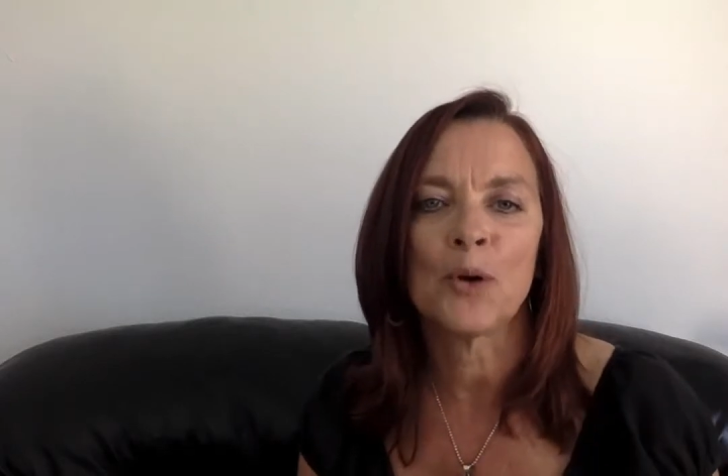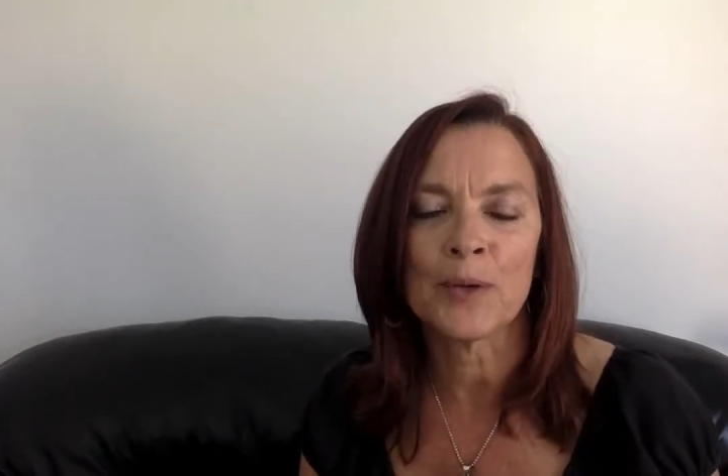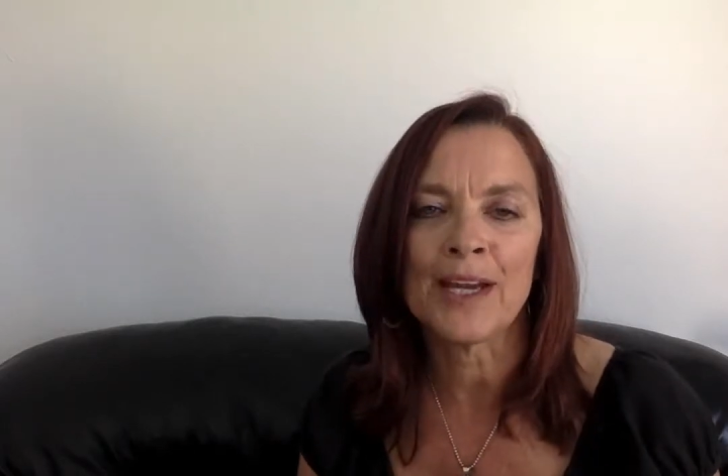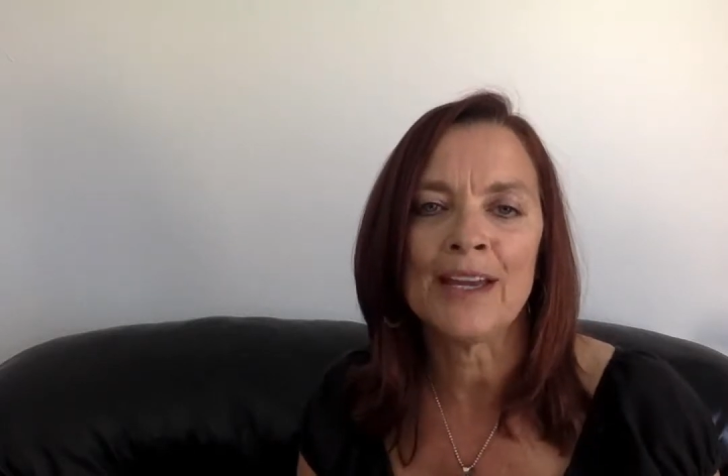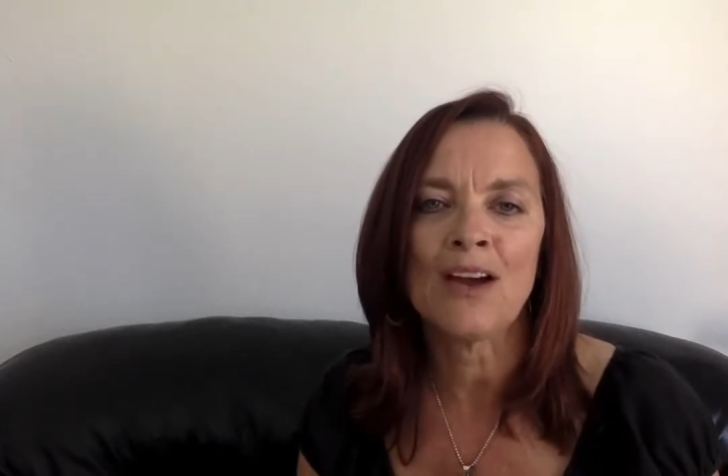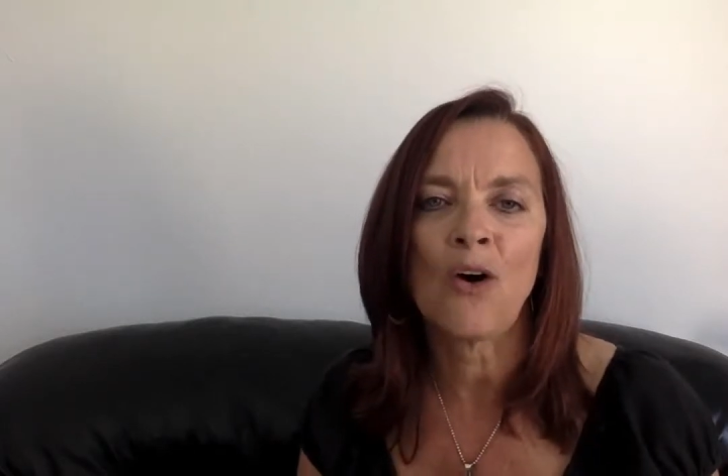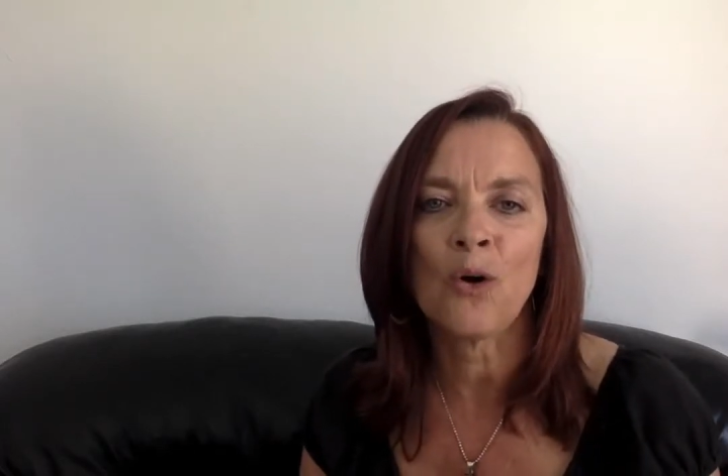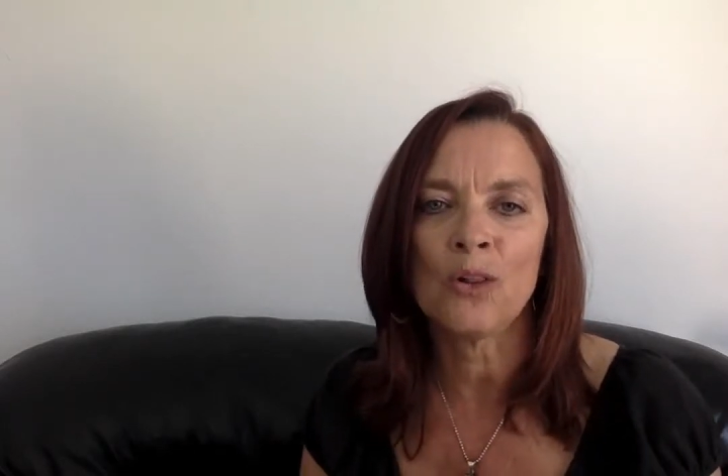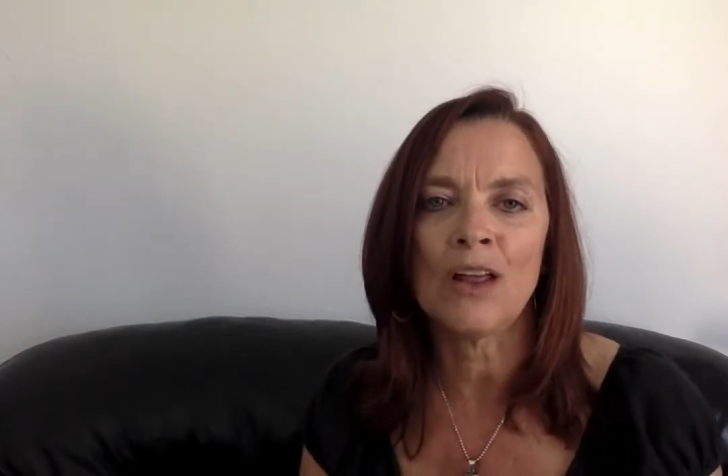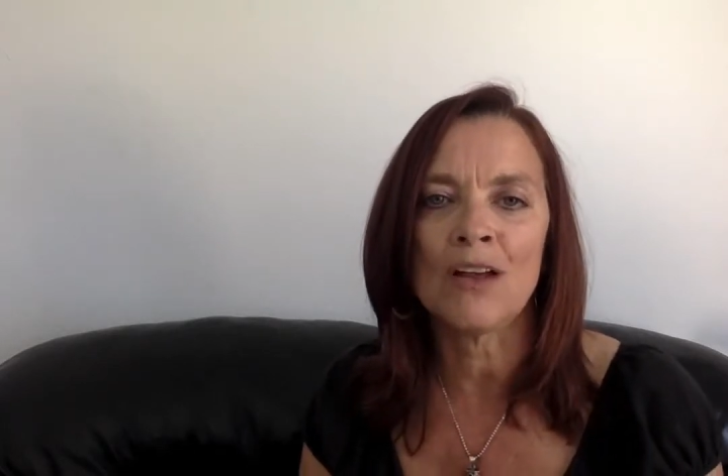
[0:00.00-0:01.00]
okay,
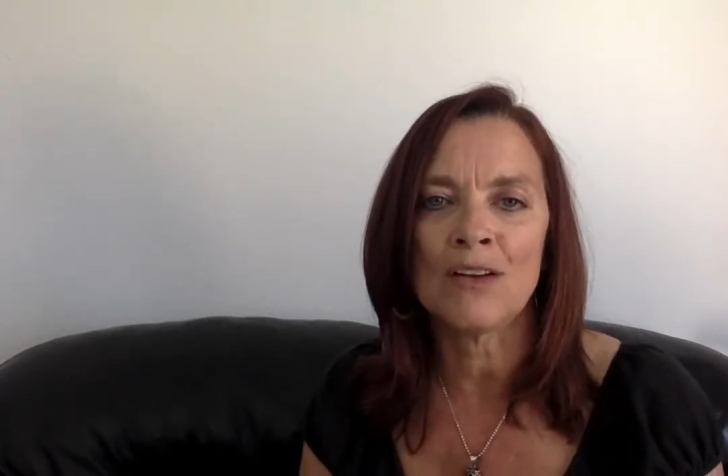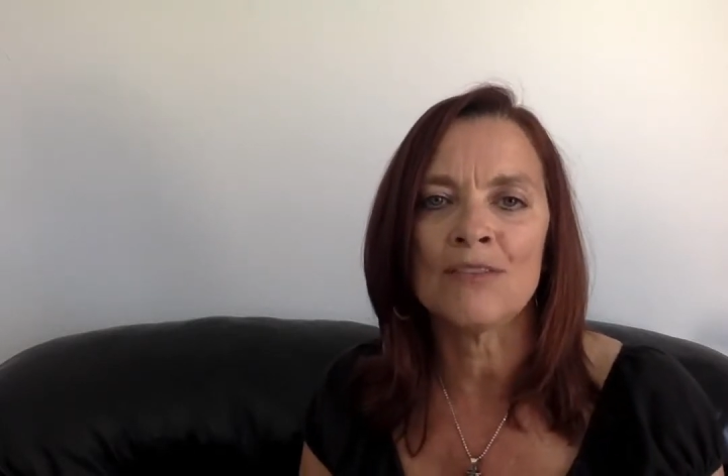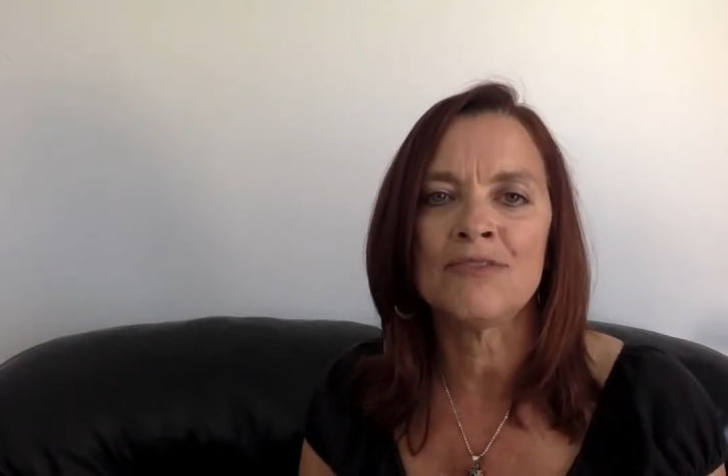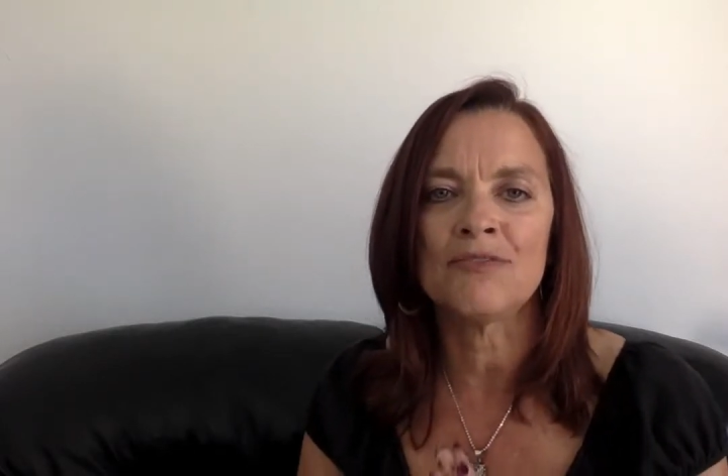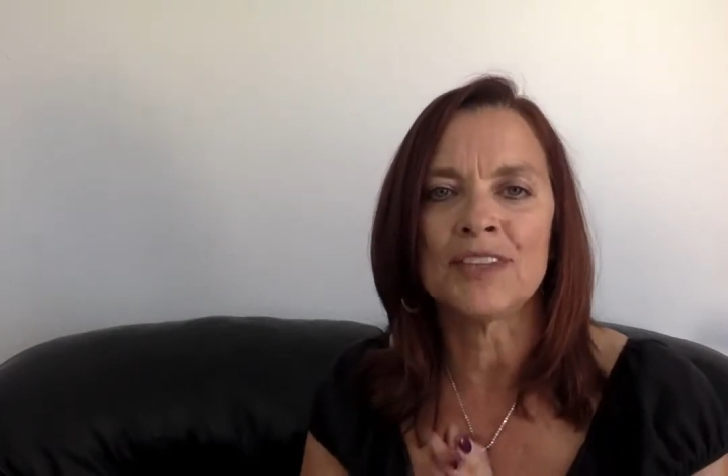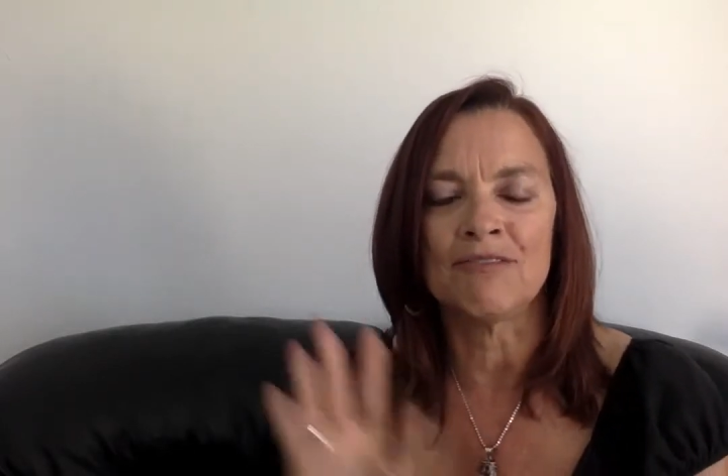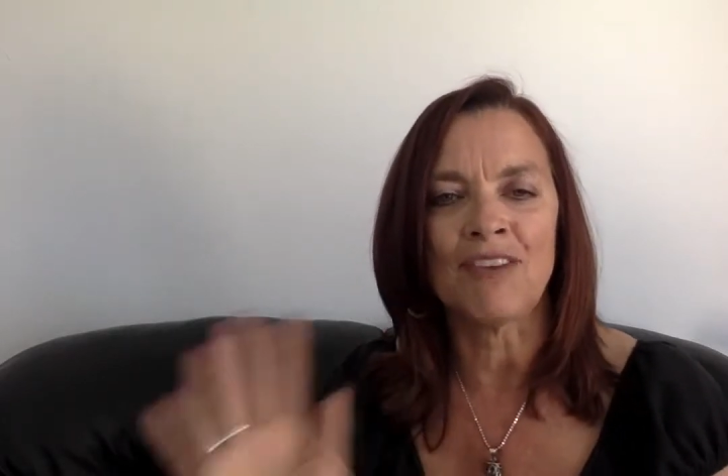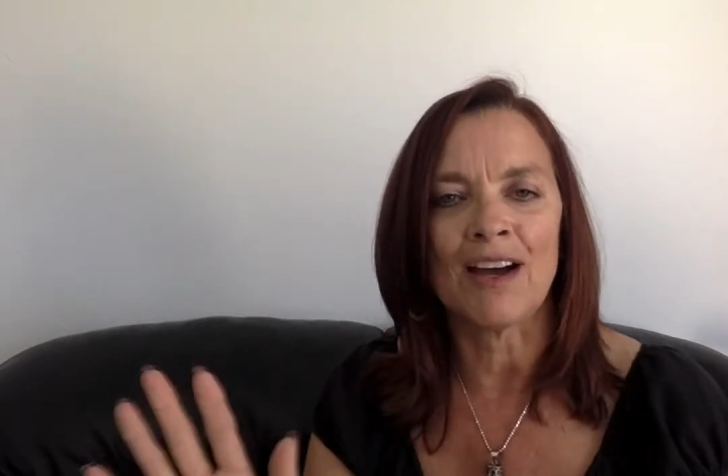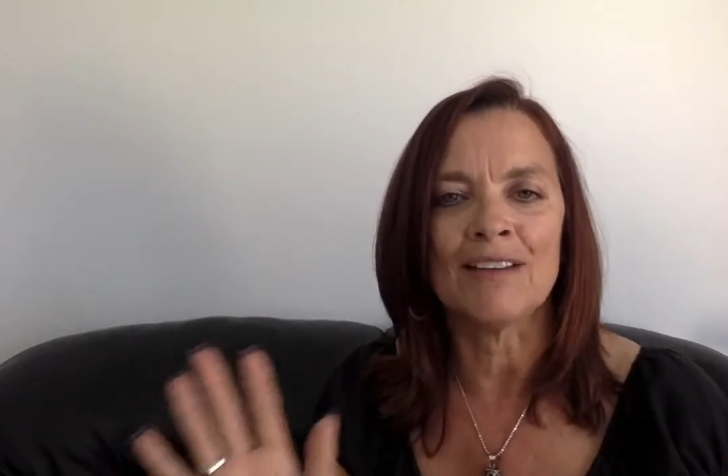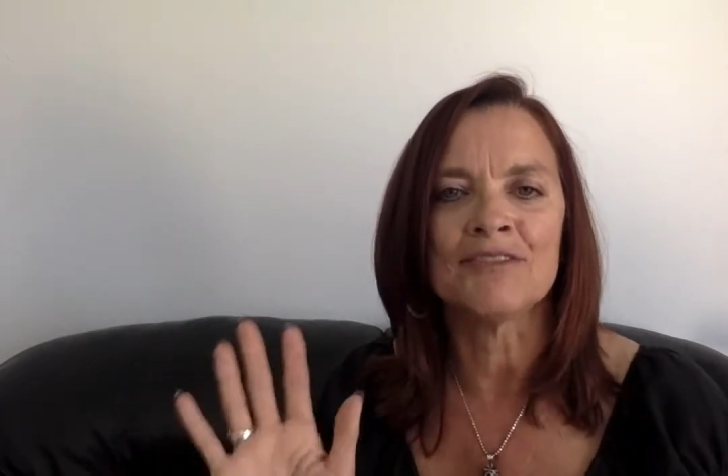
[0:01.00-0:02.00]
all of the
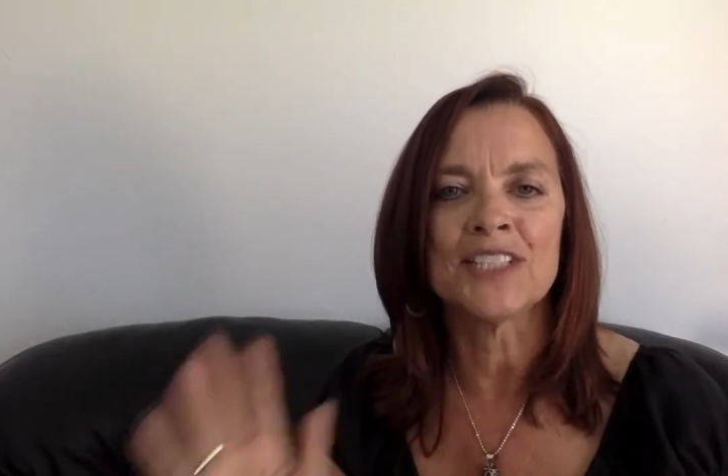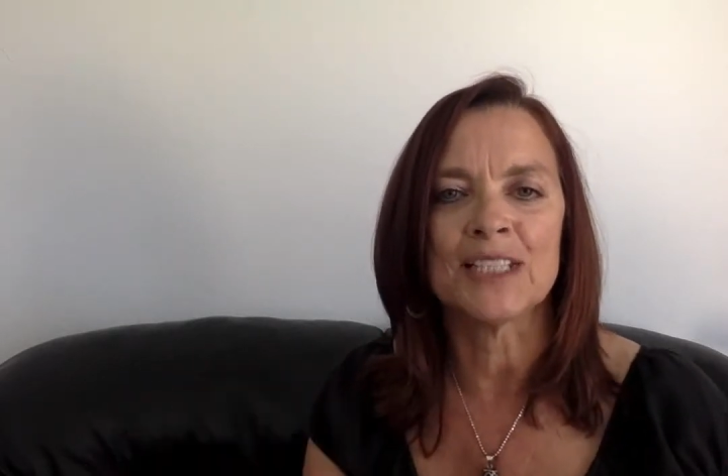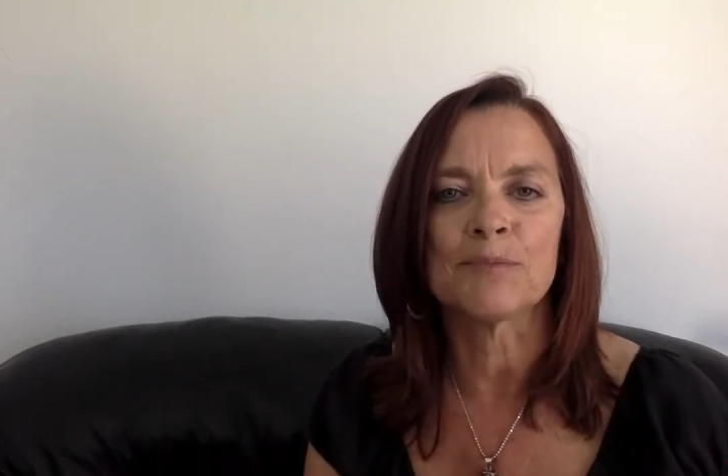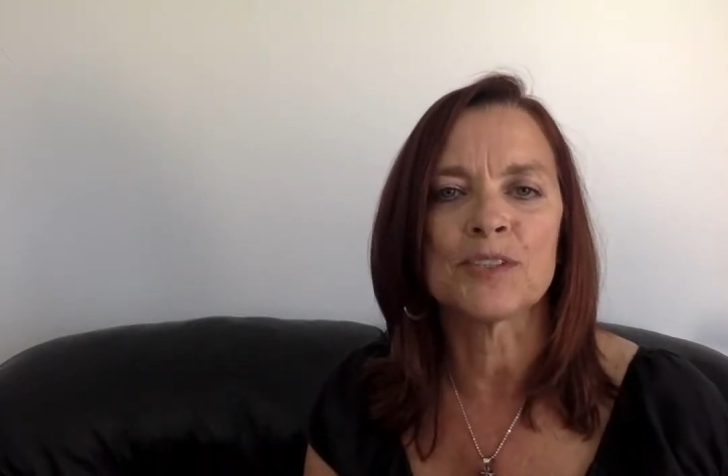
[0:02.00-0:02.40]
5 tips.